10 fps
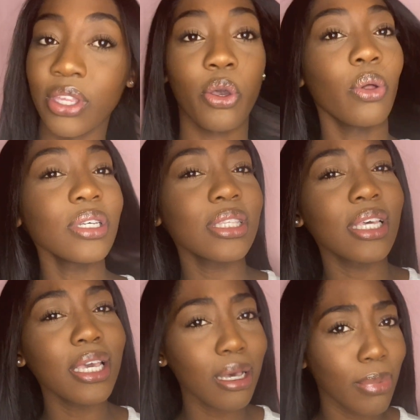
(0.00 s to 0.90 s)
The only
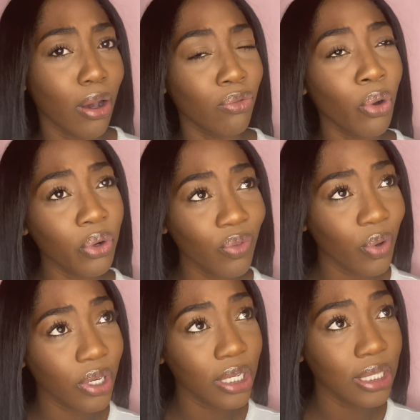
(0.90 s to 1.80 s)
thing about
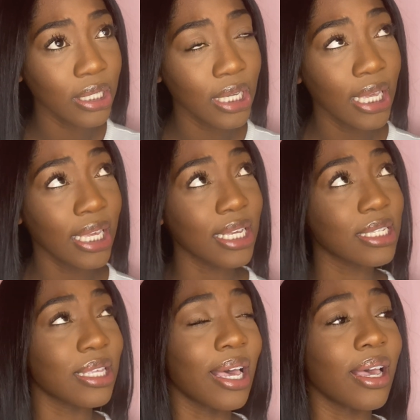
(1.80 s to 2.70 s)
Rona is
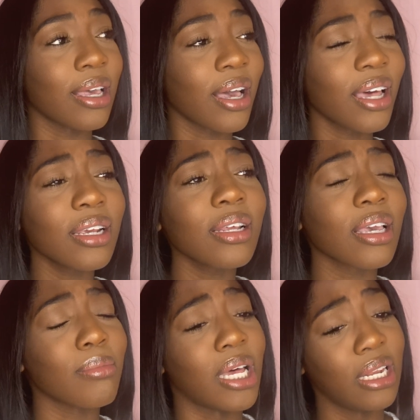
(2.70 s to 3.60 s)
that I need to
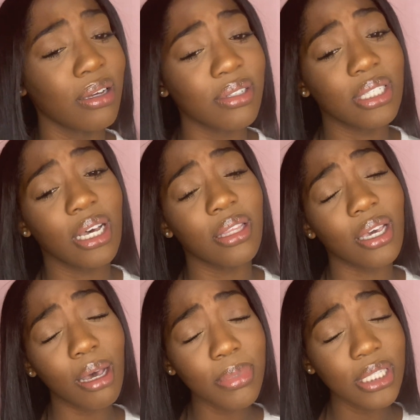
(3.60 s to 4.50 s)
get my nails done. Like
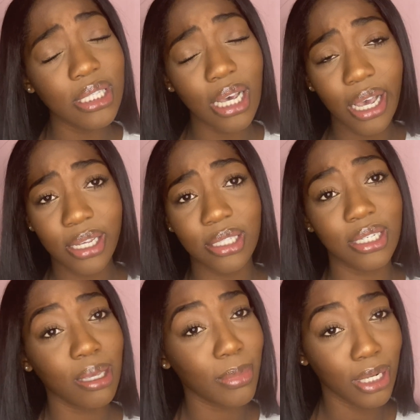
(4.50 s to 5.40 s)
I've been dying to
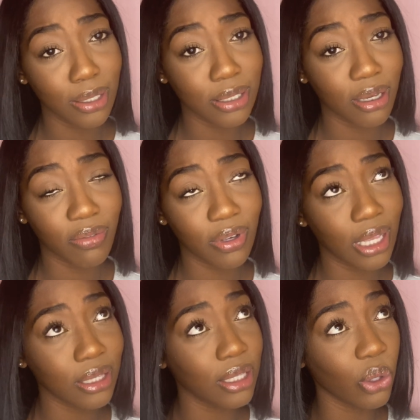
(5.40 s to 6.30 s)
get my nails done for
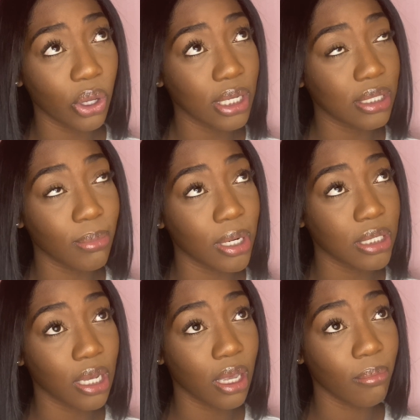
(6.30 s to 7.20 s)
like the longest amount of
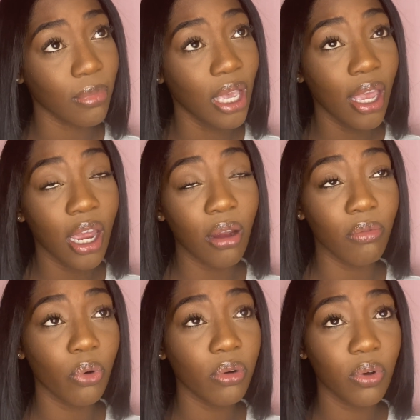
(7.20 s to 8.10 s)
time. And
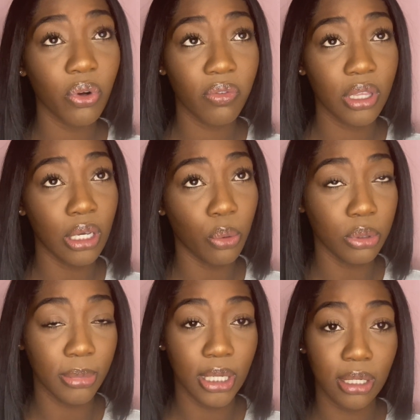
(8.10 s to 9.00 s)
Rona really
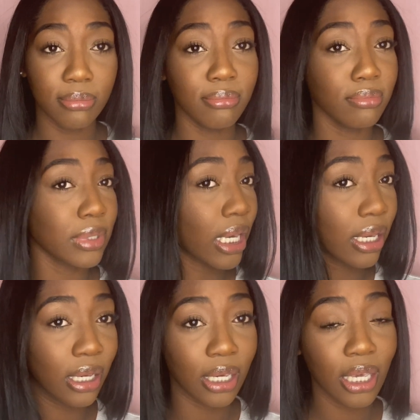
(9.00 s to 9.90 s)
holding me out.
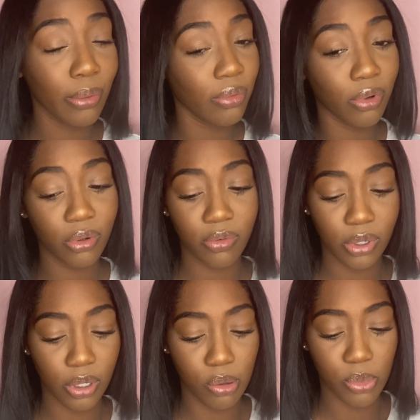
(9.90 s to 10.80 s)
Okay, I can't with
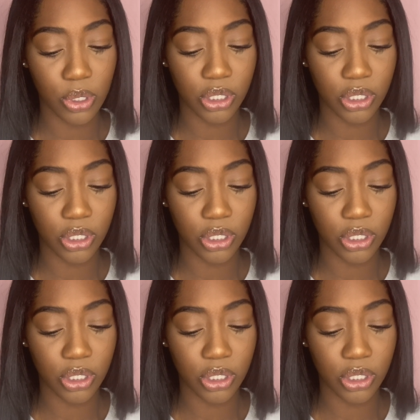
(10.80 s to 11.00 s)
Rona no more.